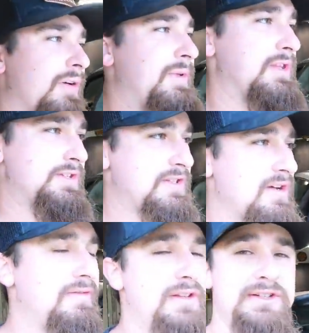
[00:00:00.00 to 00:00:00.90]
I mean, the
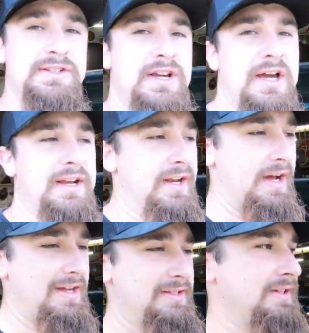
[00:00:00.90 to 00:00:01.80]
stuff looks kind of
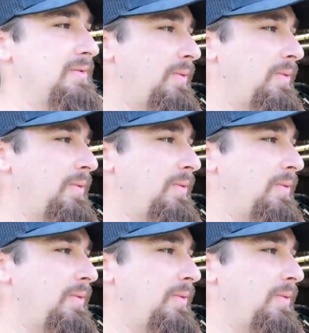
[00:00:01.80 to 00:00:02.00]
nice in a